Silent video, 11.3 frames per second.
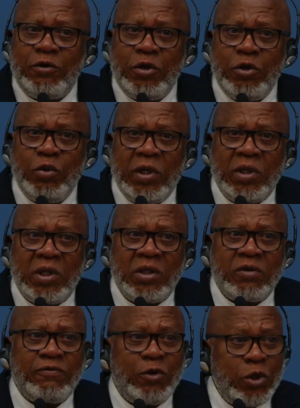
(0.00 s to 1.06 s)
doing
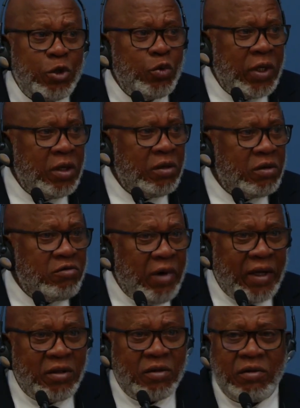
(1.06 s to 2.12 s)
this, for doing the
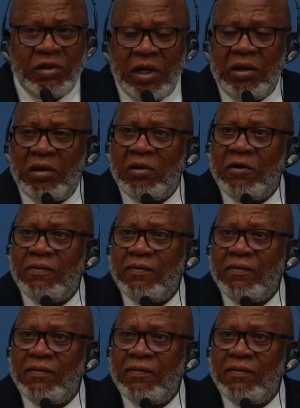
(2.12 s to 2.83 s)
right thing.